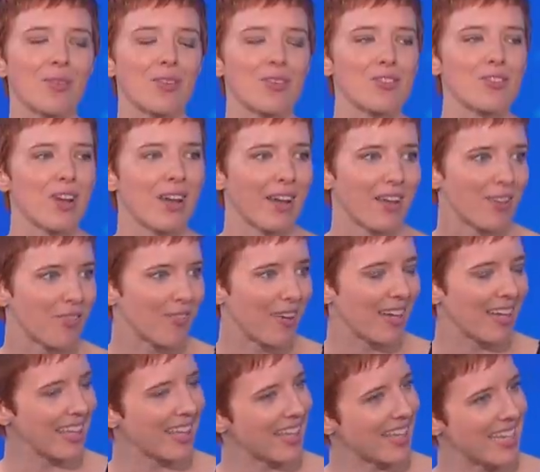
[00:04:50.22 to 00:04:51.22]
was a child
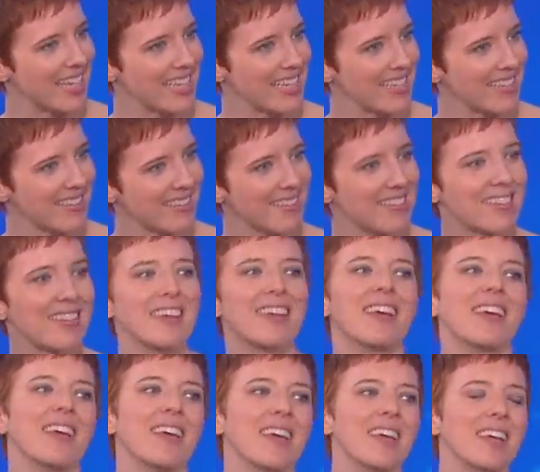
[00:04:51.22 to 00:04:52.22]
violinist. You
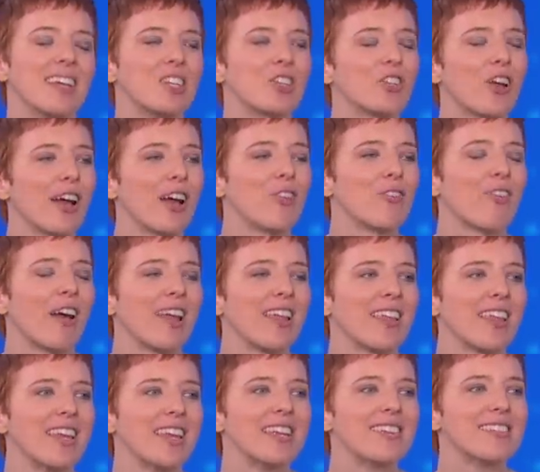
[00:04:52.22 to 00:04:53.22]
were a what? Child, child
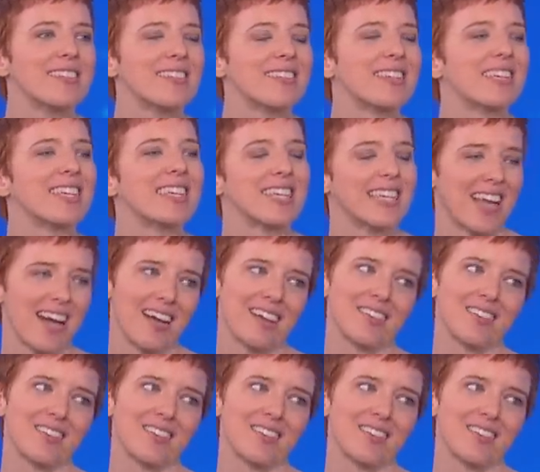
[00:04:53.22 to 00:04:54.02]
violinist? violinist? Yeah.